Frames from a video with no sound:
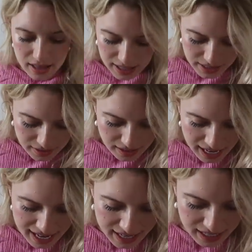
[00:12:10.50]
These are
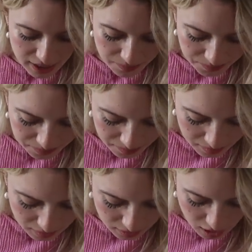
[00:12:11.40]
like
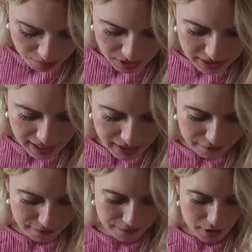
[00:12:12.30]
almost like
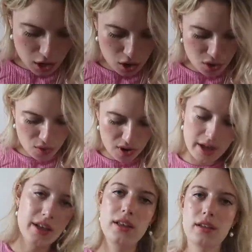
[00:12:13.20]
a faux
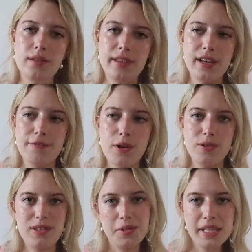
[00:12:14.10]
like a
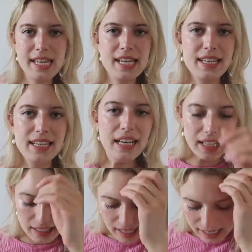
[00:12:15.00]
faux silky
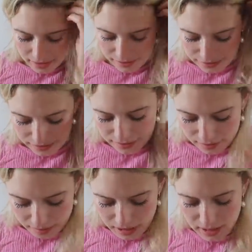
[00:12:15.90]
kind of
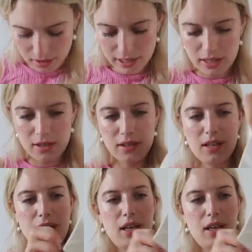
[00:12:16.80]
material,